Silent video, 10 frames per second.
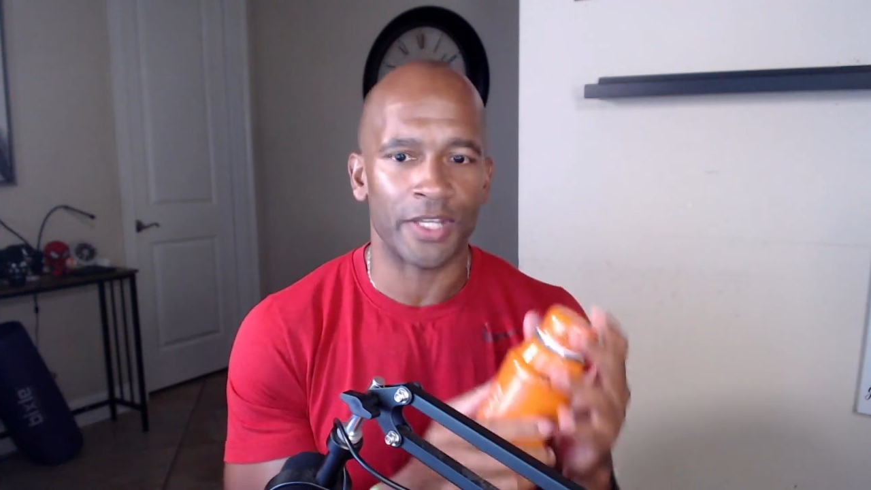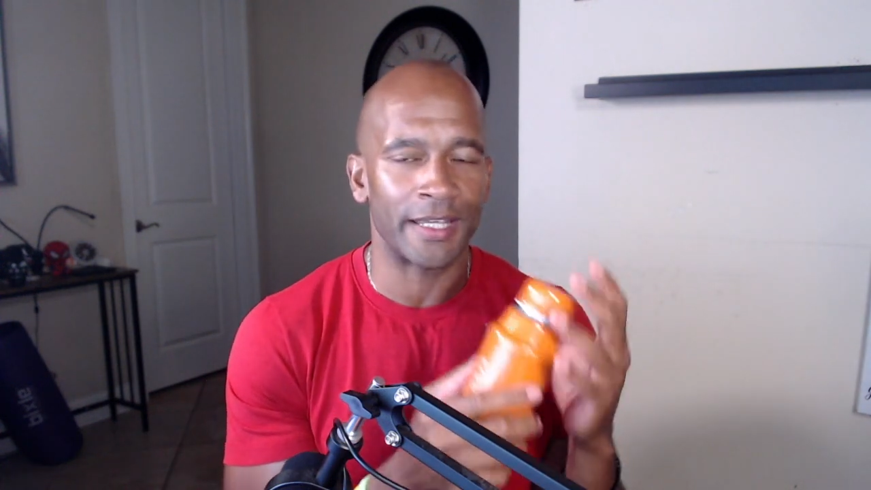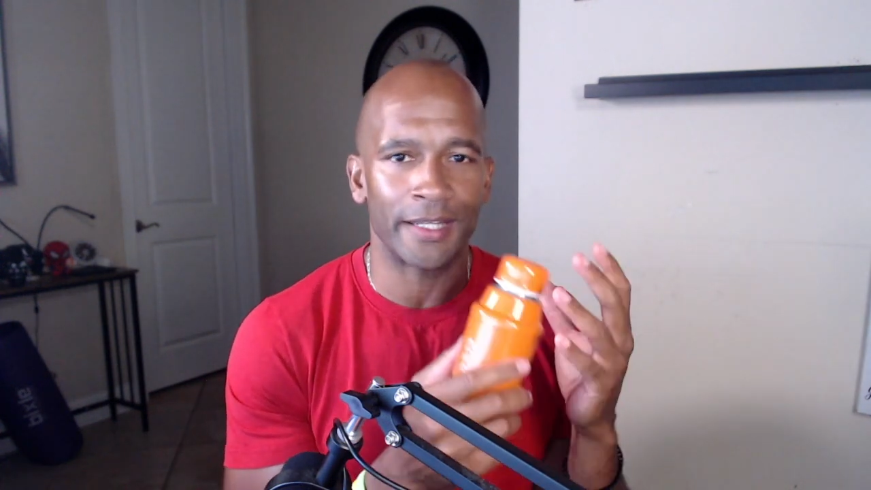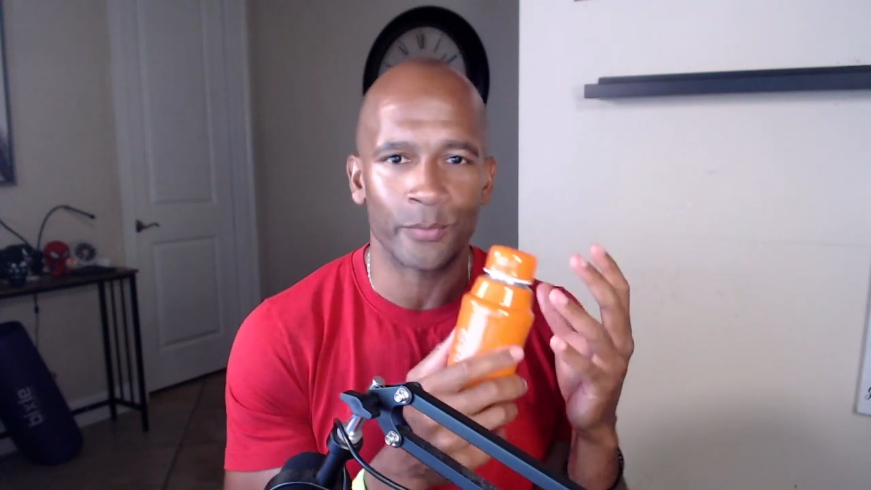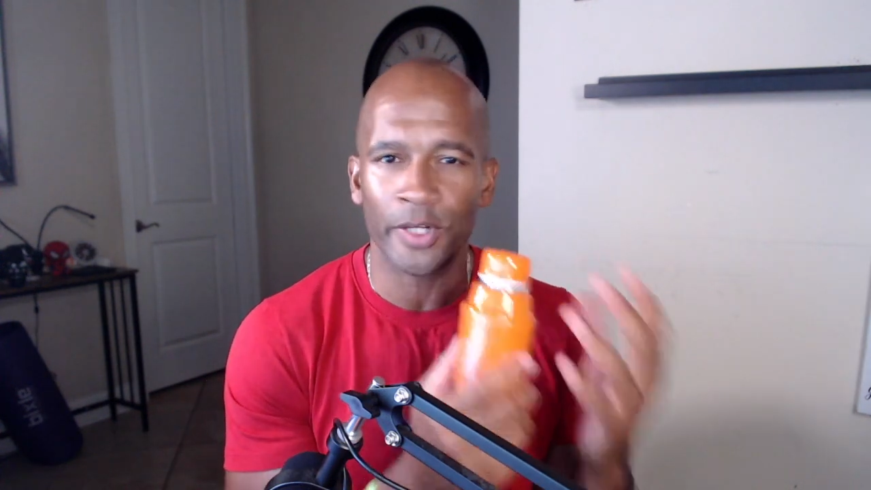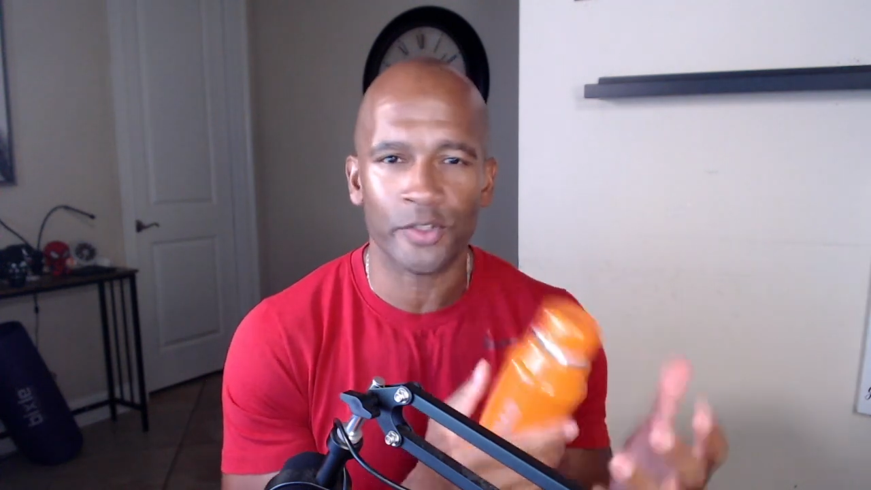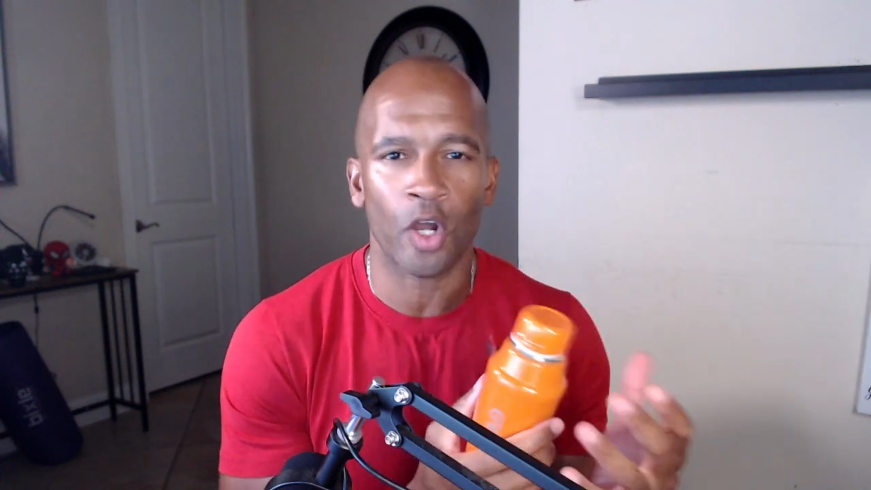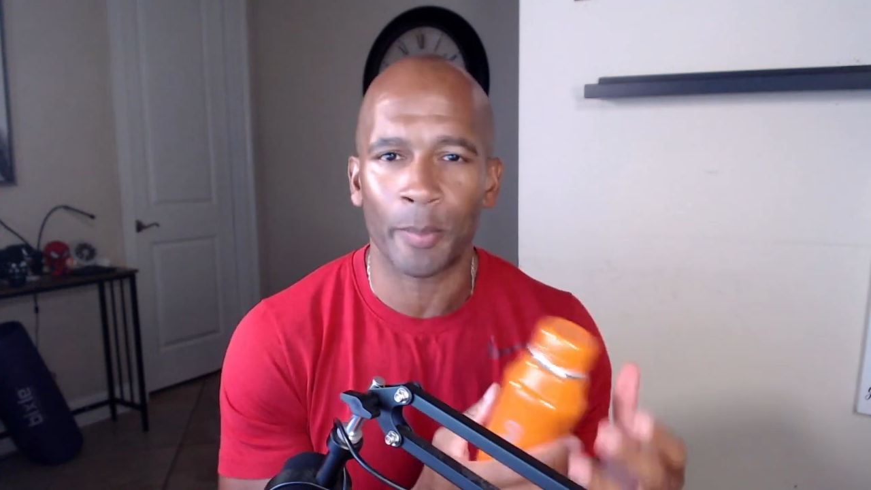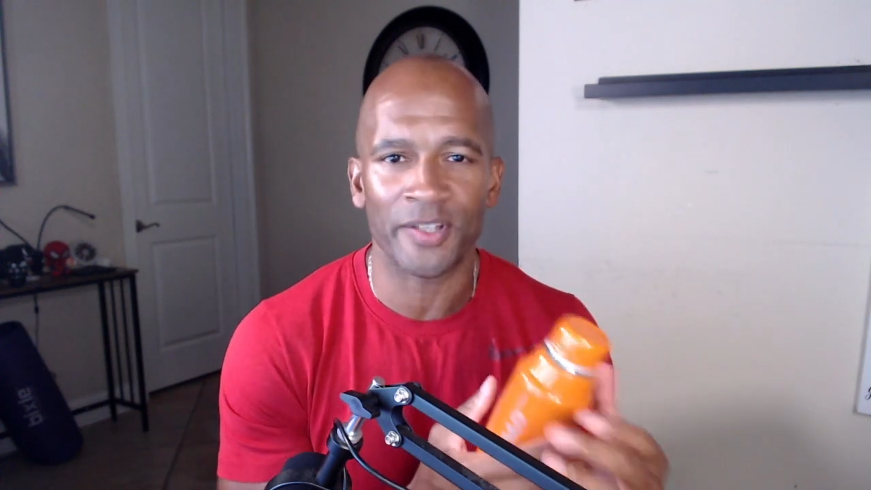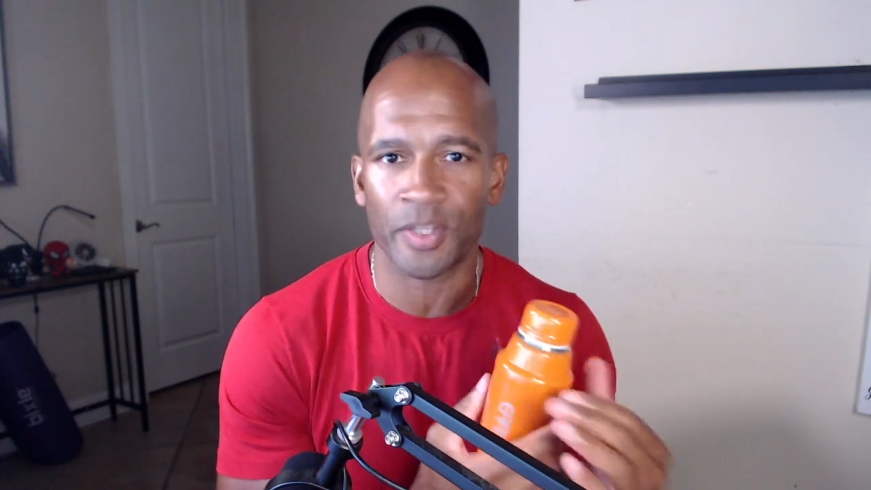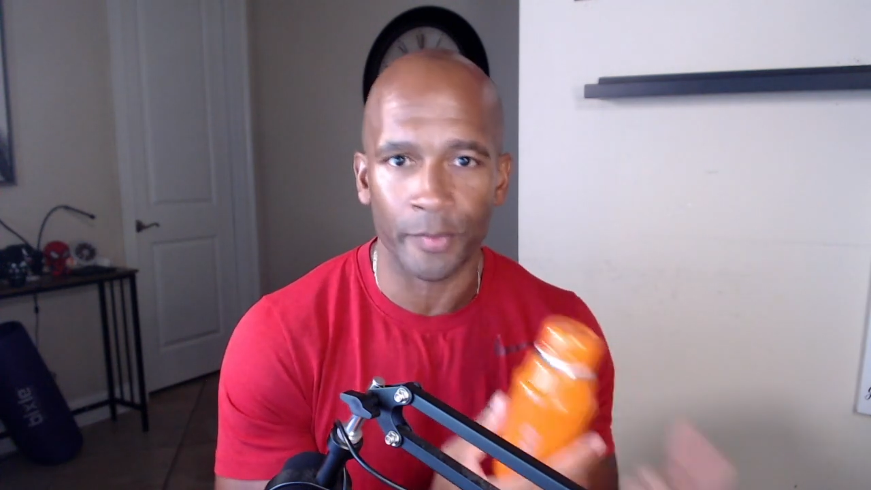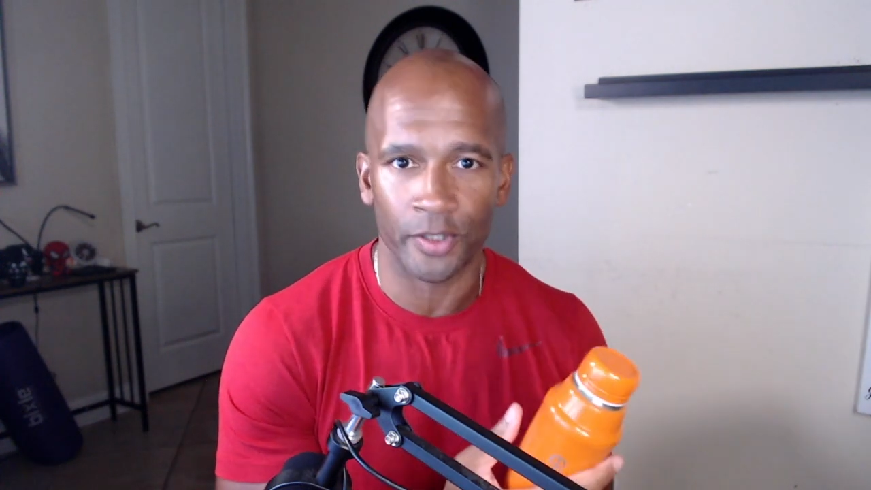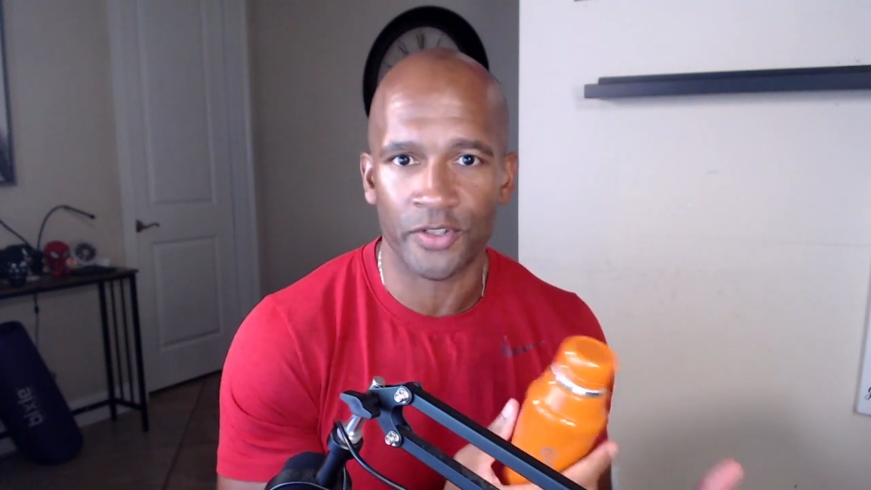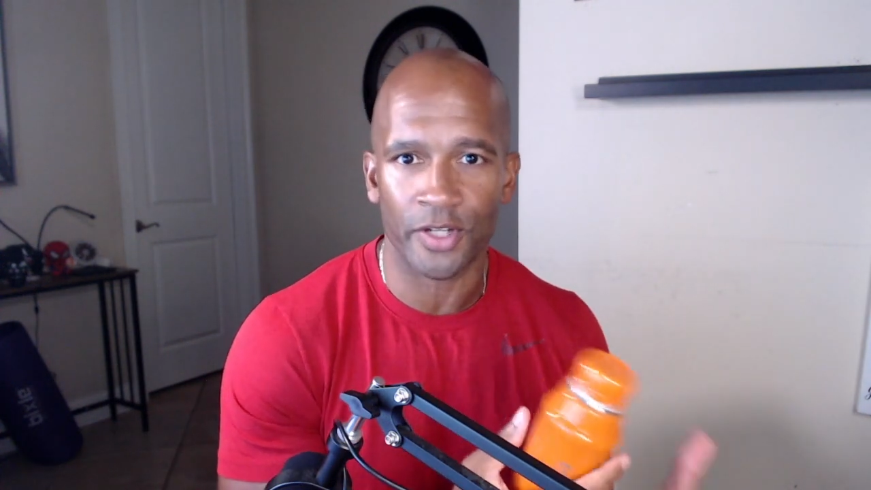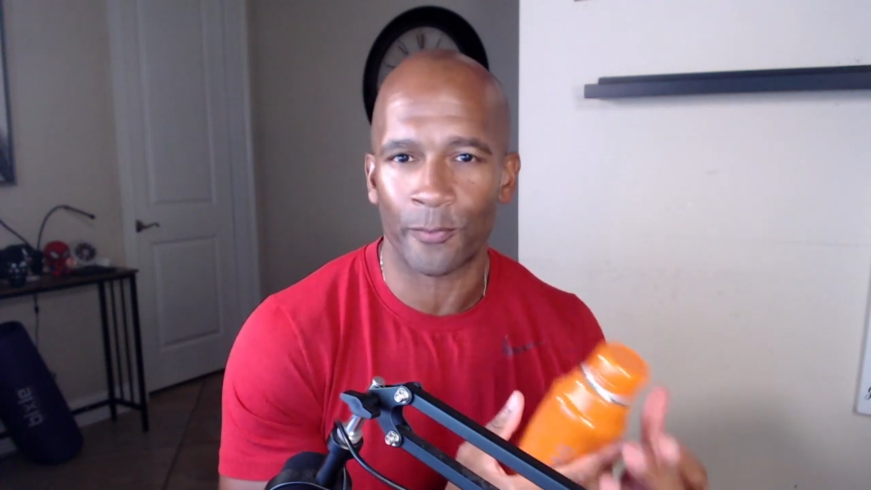and we could talk about some
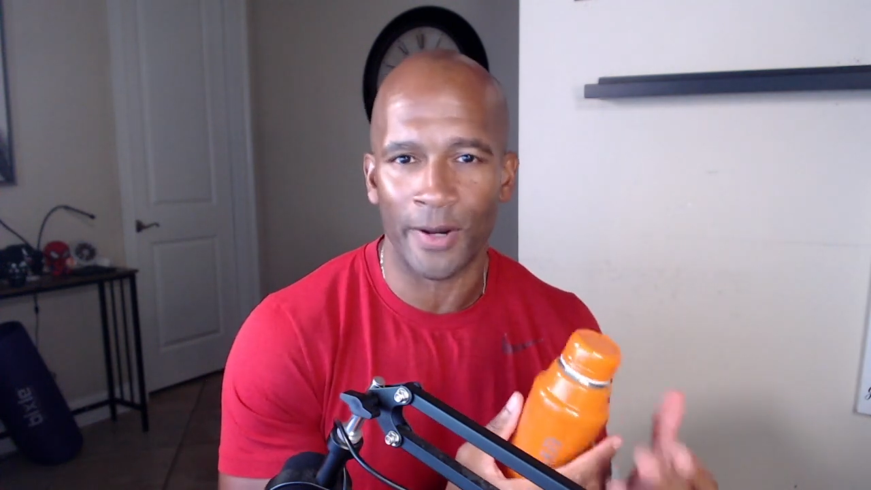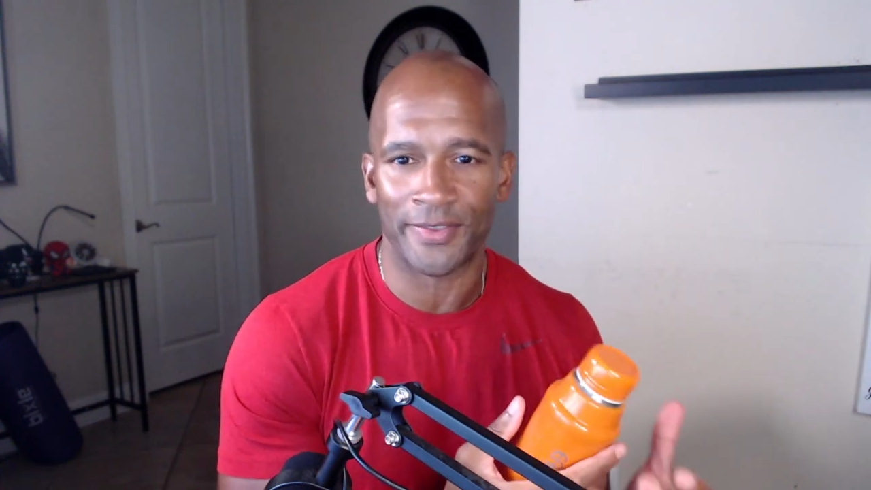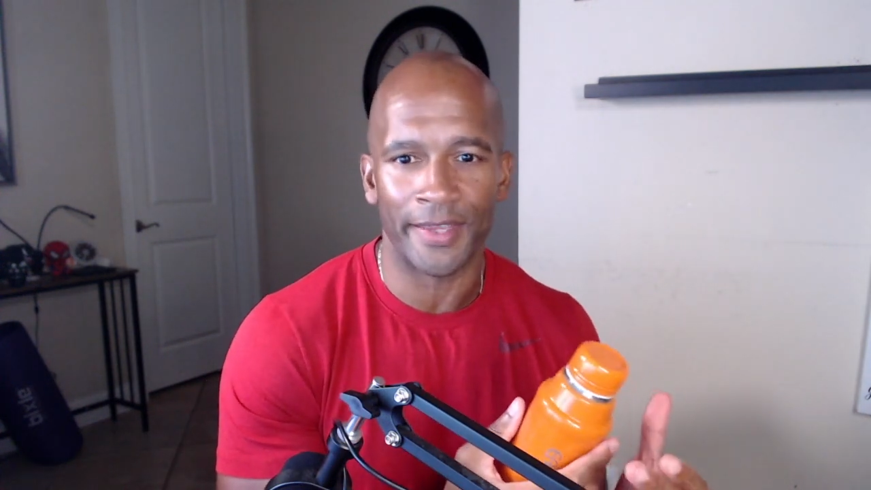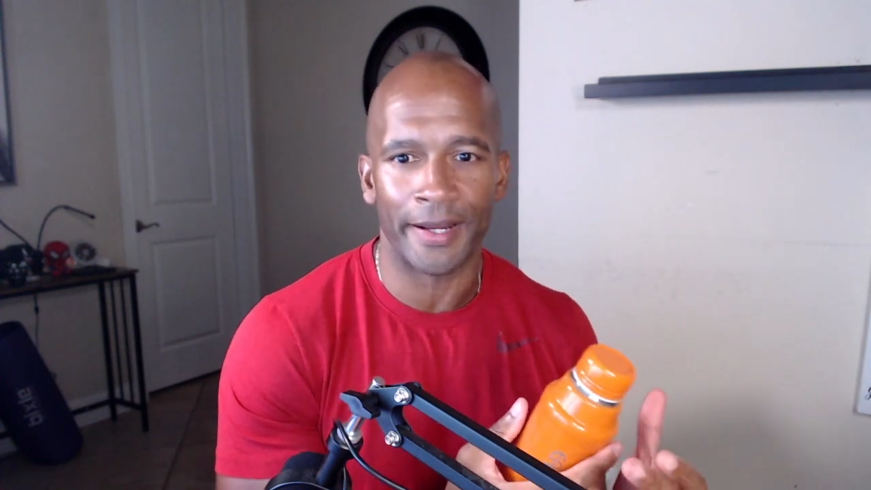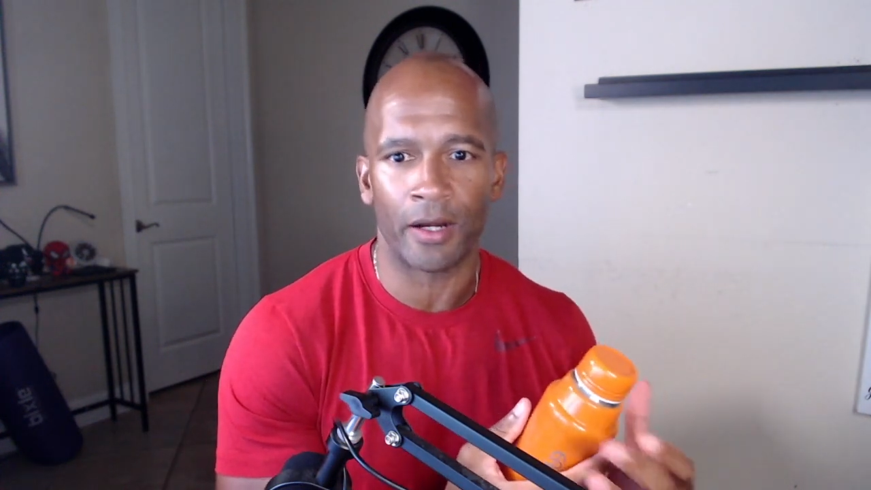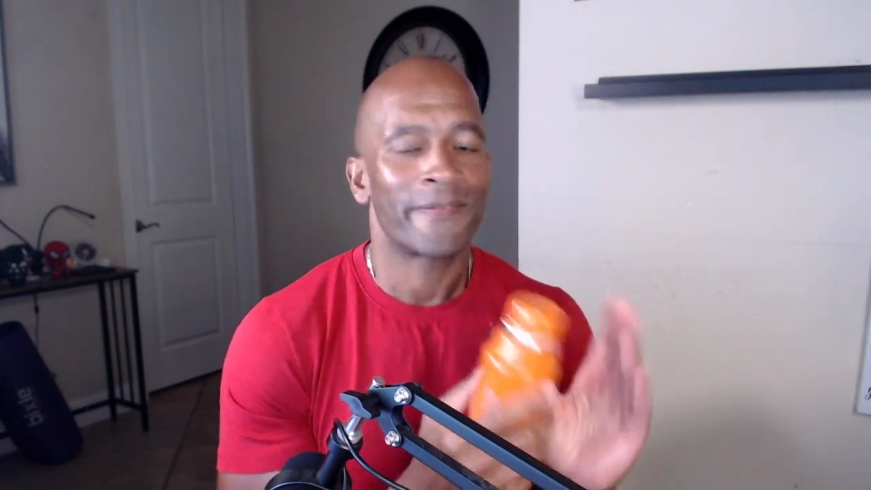good stuff right there.